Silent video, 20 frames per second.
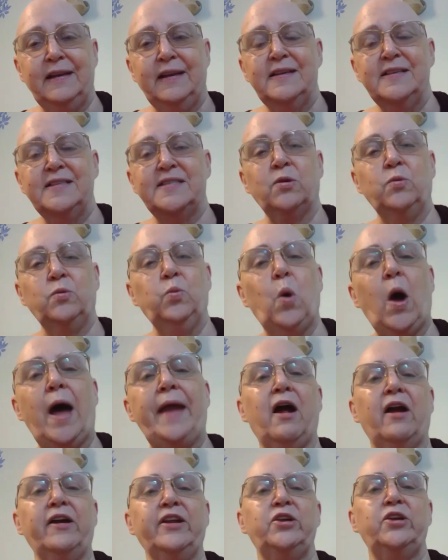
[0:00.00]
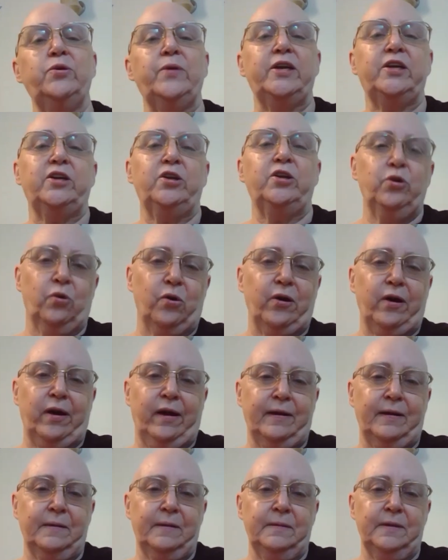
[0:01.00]
So what are you
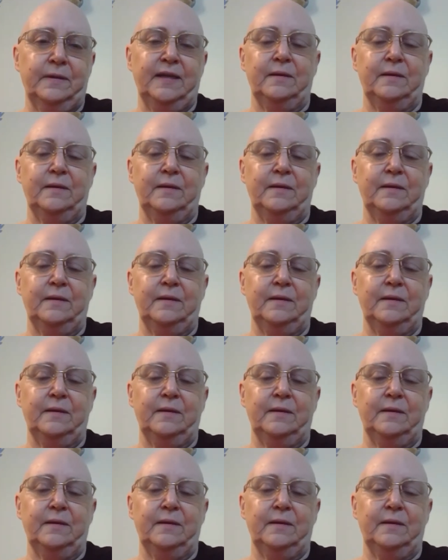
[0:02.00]
ignoring?